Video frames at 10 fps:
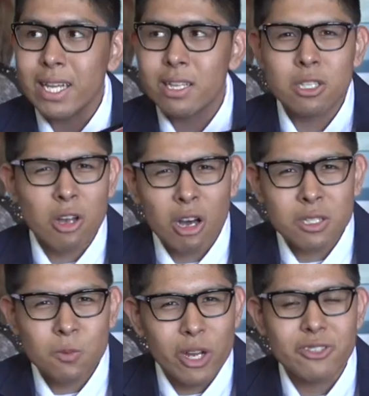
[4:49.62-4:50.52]
eat in this
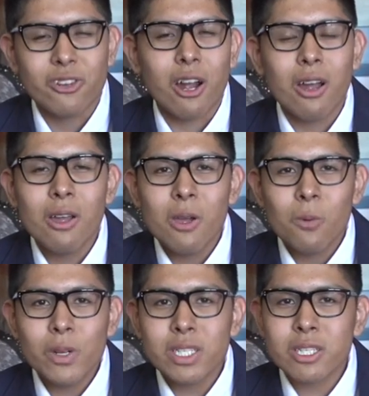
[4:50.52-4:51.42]
awesome restaurant,
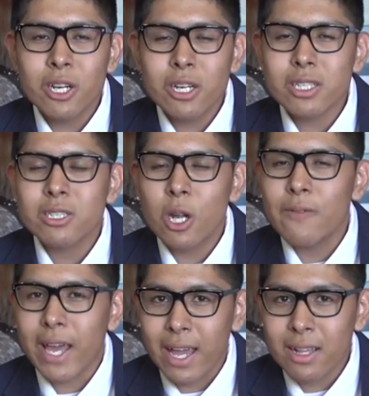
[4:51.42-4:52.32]
which is cooked,
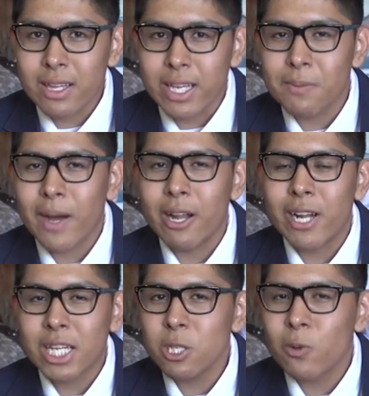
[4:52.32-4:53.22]
served, and cleaned by
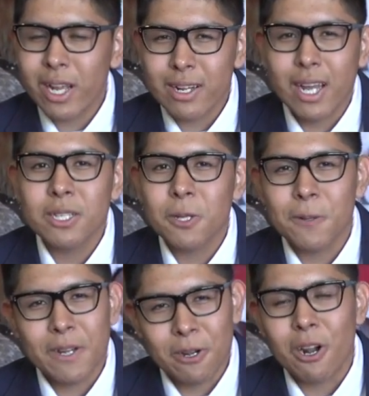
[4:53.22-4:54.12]
our nationally recognized
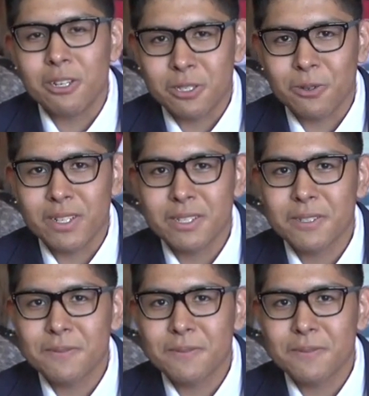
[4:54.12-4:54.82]
culinary arts students.